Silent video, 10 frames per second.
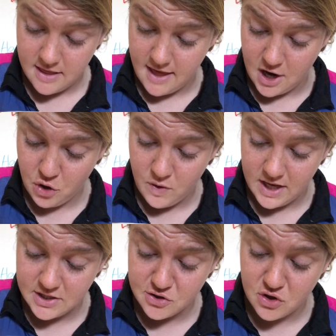Then you
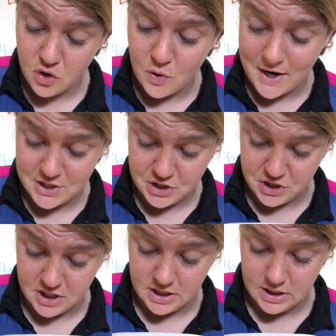answer the
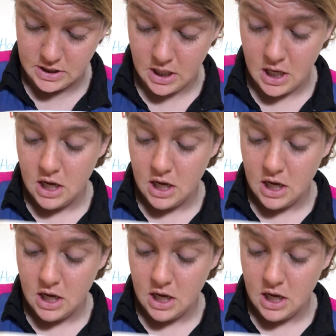questions.